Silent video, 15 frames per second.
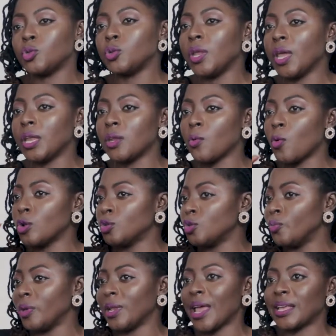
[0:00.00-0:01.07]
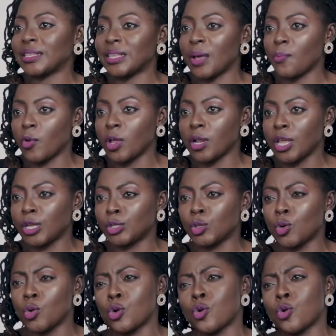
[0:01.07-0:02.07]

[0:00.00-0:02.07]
Today they want to be like Samuel Eto'o.